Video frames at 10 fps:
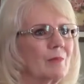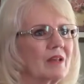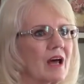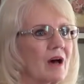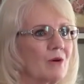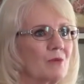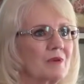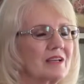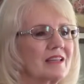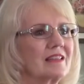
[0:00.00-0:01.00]
women hope
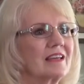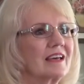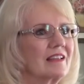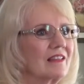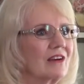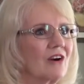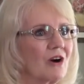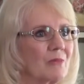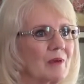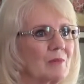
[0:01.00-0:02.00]
that there
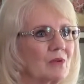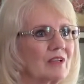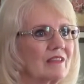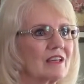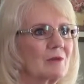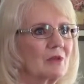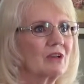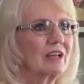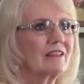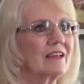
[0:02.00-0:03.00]
are people in the
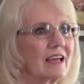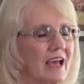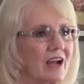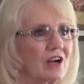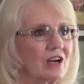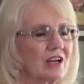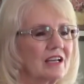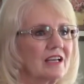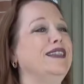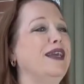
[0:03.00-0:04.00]
community that care.
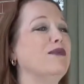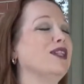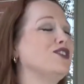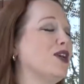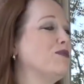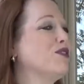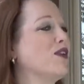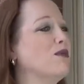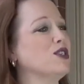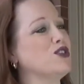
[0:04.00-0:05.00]
The Amarillo Chamber of
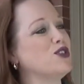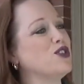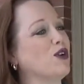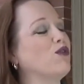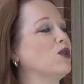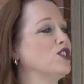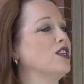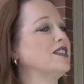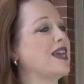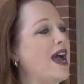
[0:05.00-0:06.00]
Commerce is so
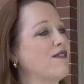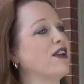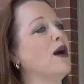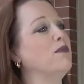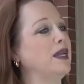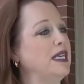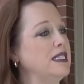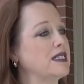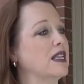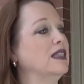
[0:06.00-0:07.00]
fortunate to have companies